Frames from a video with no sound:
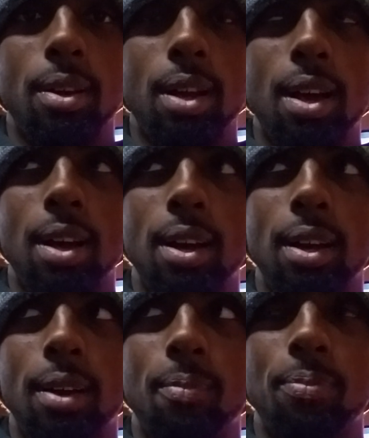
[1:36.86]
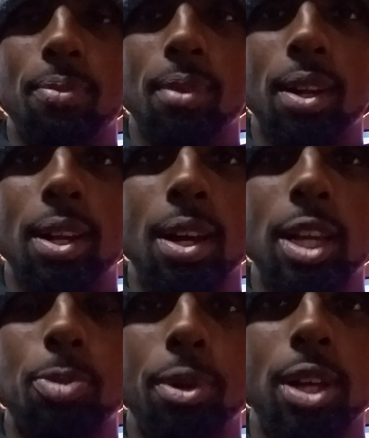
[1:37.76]
gun
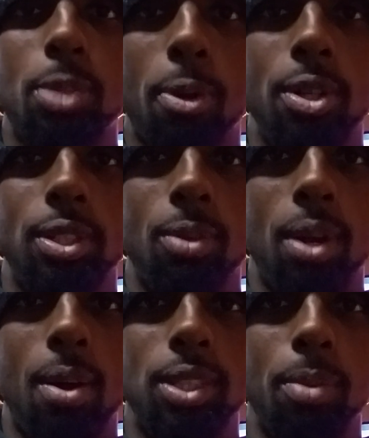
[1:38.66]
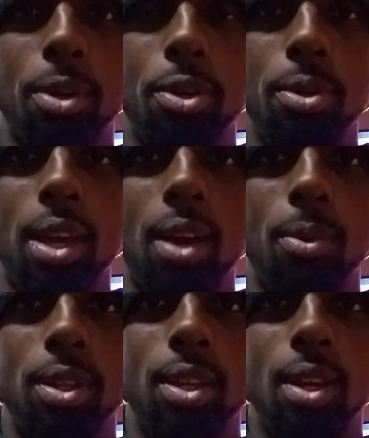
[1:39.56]
experienced person when I was able to do that
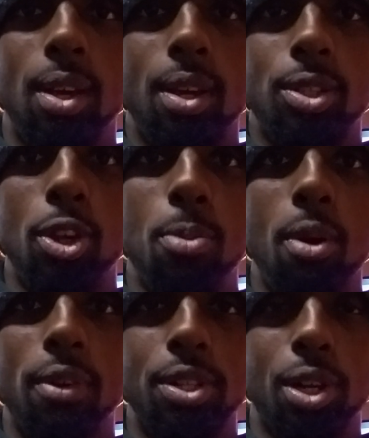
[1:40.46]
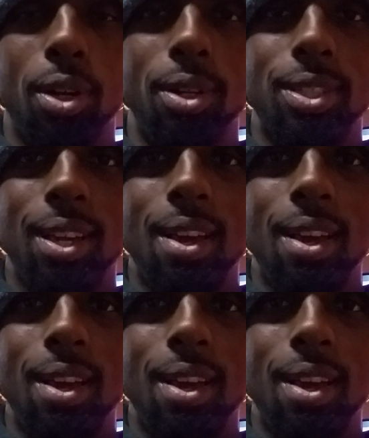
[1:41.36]
with 2 Move controllers.